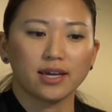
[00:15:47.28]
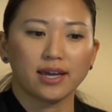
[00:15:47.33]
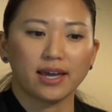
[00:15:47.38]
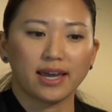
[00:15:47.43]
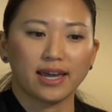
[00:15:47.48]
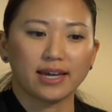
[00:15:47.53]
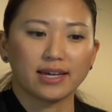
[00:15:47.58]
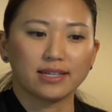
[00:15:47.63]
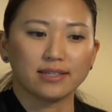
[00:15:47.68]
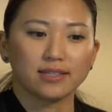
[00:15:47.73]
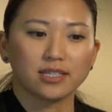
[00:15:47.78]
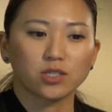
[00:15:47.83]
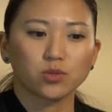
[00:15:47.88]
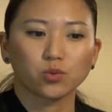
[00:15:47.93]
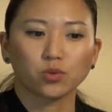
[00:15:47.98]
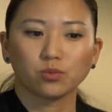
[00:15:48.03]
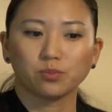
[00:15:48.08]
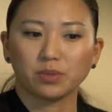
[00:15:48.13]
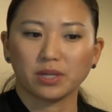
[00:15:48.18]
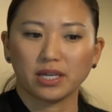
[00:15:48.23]
And
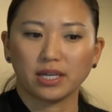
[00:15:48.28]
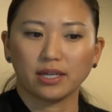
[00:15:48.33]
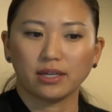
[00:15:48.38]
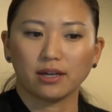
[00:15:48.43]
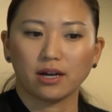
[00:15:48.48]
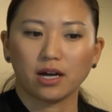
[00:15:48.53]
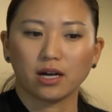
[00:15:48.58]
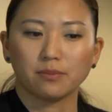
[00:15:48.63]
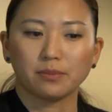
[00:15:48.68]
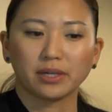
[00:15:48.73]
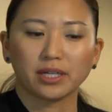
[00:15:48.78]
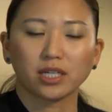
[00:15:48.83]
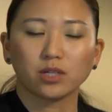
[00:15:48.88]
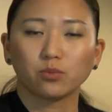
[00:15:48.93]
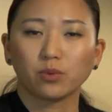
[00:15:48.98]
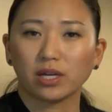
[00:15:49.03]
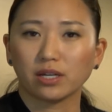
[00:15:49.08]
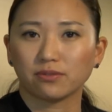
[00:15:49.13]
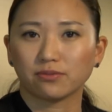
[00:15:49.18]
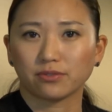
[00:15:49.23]
this will be a good
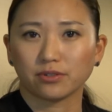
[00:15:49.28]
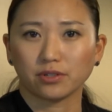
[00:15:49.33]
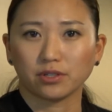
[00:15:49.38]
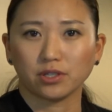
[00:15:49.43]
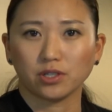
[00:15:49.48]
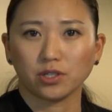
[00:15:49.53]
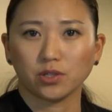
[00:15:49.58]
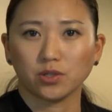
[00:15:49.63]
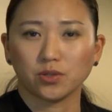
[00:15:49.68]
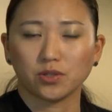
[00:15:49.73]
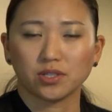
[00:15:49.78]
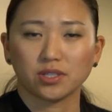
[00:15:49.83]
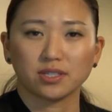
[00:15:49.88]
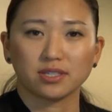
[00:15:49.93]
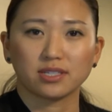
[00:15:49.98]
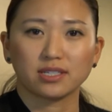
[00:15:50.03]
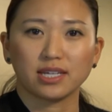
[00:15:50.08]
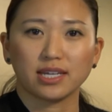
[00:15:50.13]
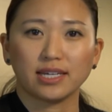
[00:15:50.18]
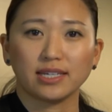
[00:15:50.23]
way for you to
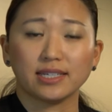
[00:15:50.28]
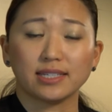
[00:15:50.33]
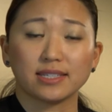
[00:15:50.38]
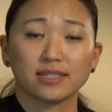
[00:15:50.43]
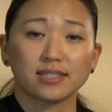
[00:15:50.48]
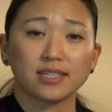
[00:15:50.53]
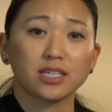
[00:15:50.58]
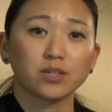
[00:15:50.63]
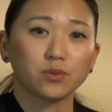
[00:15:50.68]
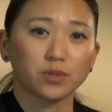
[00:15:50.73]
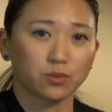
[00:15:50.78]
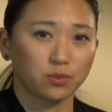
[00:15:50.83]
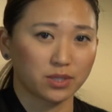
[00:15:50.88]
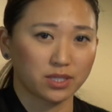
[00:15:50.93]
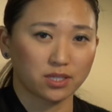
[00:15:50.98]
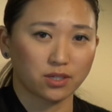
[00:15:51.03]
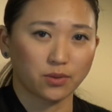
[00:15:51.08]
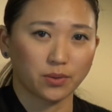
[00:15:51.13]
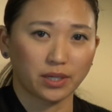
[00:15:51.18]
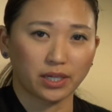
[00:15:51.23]
stay in sync with
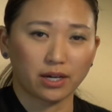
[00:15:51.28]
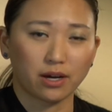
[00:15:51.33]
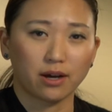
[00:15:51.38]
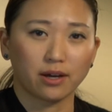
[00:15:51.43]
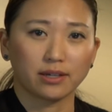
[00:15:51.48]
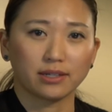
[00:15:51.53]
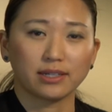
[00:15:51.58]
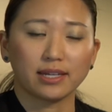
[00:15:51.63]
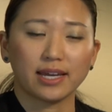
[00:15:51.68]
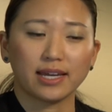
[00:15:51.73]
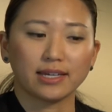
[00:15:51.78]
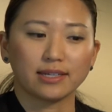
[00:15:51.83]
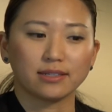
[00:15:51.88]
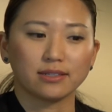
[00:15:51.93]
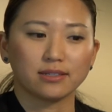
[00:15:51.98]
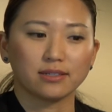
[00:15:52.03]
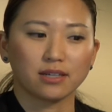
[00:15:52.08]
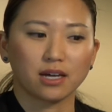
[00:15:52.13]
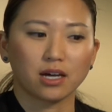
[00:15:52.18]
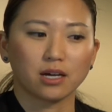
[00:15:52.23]
what's going on
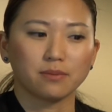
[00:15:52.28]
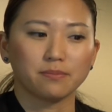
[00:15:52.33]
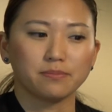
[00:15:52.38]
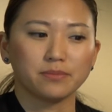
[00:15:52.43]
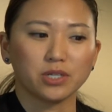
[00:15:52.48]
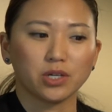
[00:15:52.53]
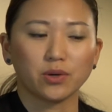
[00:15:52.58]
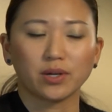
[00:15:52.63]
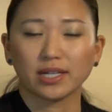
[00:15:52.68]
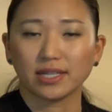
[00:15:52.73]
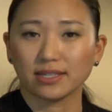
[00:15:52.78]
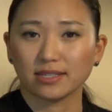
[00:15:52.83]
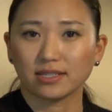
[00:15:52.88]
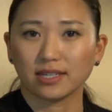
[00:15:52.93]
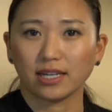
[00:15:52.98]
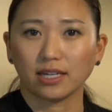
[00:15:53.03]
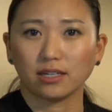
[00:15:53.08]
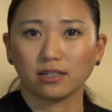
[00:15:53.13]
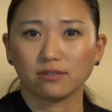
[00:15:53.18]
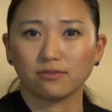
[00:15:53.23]
and know how to
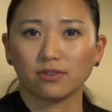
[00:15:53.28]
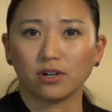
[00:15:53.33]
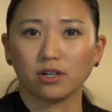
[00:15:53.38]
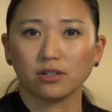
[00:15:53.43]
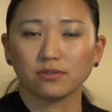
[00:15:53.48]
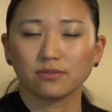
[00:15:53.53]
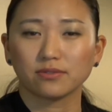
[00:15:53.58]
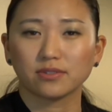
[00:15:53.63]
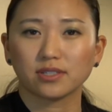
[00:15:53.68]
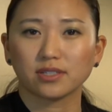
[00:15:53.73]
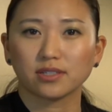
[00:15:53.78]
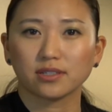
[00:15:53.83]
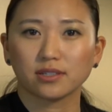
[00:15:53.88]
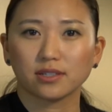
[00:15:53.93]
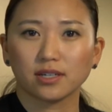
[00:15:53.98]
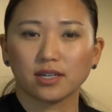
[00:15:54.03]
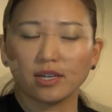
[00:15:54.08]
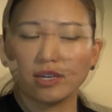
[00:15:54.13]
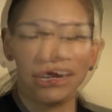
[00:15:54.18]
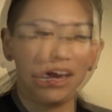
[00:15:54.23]
stay involved.
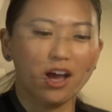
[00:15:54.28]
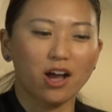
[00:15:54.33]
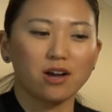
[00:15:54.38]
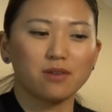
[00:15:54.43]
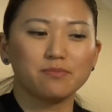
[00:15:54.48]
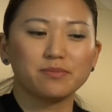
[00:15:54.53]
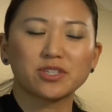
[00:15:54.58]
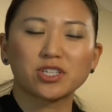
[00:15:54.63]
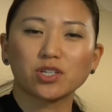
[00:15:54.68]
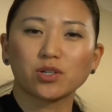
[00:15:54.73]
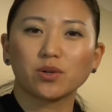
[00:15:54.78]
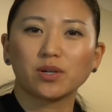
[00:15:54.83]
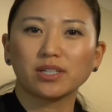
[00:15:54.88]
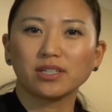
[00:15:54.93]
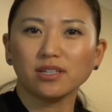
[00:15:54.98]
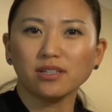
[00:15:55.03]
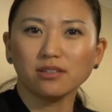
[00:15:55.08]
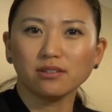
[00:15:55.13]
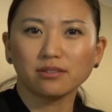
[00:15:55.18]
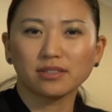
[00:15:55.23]
So
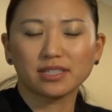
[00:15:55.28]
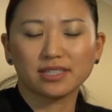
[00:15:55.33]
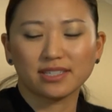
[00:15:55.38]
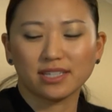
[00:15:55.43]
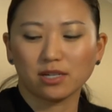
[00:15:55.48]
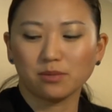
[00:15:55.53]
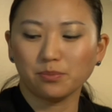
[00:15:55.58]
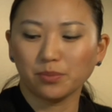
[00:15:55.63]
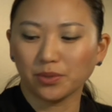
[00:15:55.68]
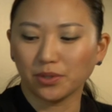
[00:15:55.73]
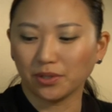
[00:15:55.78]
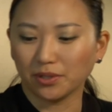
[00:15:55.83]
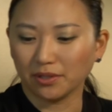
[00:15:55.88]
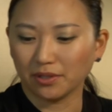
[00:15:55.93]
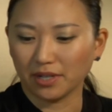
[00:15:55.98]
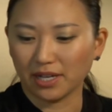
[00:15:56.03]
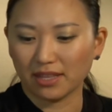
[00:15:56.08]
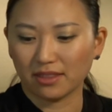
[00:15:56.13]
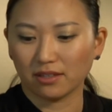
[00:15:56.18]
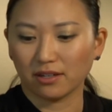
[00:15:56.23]
another
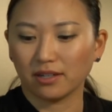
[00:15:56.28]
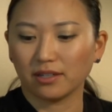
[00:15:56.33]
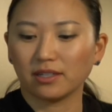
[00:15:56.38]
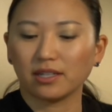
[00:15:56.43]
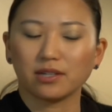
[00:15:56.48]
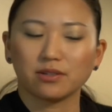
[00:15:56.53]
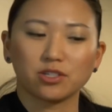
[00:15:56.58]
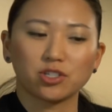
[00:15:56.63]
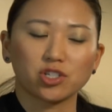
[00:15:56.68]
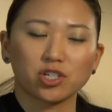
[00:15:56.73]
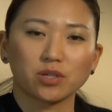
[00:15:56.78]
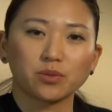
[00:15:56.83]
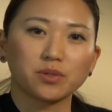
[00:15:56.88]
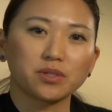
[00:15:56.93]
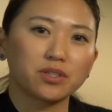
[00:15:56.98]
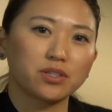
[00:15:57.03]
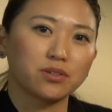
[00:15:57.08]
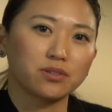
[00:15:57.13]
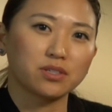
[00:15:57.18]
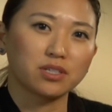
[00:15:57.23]
example I thought I would share
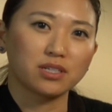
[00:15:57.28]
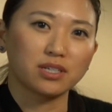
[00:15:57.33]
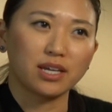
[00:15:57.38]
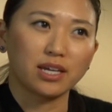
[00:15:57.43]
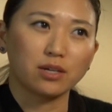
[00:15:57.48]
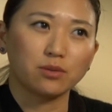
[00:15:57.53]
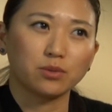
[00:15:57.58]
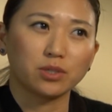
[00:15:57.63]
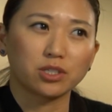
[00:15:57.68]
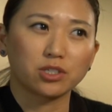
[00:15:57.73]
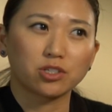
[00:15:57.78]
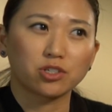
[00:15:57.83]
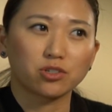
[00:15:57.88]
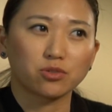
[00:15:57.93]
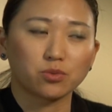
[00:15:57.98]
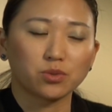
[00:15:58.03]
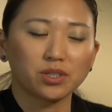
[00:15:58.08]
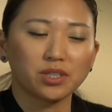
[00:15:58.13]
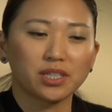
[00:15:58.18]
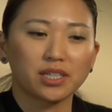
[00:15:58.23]
with you today, which
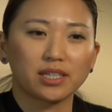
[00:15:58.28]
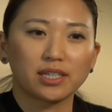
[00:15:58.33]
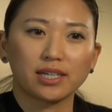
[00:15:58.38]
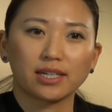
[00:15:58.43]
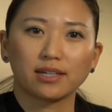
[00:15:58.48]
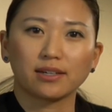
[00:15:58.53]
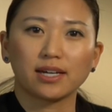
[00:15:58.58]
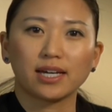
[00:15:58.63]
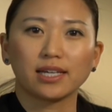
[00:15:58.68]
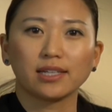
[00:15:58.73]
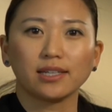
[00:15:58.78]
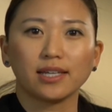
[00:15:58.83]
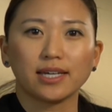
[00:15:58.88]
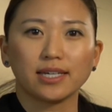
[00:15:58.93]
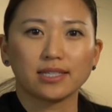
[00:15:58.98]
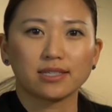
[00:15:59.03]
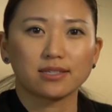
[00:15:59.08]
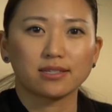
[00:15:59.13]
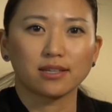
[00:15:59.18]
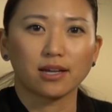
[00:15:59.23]
really kind of
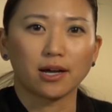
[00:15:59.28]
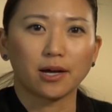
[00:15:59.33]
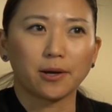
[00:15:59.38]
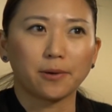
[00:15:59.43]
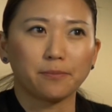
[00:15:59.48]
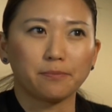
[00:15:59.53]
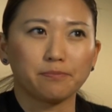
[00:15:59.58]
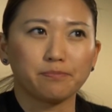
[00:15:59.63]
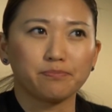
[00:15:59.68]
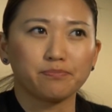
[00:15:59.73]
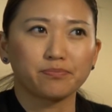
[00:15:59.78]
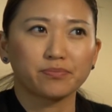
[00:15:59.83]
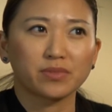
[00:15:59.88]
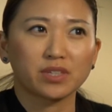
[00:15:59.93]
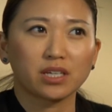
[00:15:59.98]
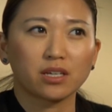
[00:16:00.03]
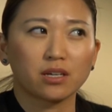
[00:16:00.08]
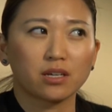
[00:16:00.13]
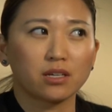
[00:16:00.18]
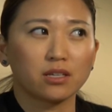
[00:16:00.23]
highlights
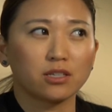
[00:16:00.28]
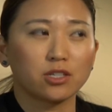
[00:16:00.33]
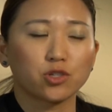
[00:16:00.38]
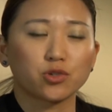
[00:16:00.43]
the